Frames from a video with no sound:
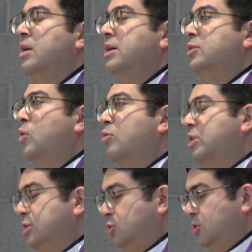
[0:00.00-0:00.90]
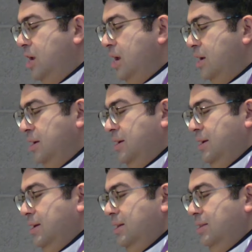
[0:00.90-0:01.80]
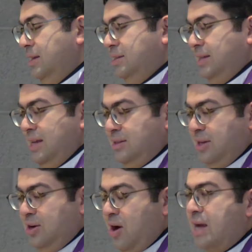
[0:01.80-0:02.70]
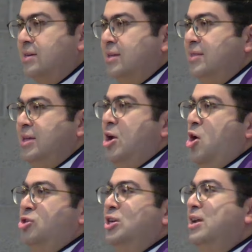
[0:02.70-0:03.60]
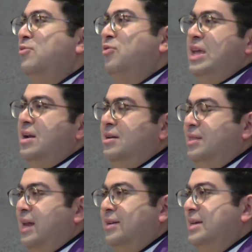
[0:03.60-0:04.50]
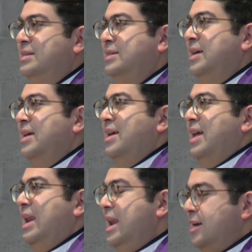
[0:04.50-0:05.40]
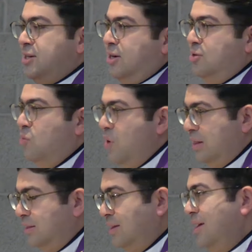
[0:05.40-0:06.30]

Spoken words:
And throughout history, this is the great theological field that is littered with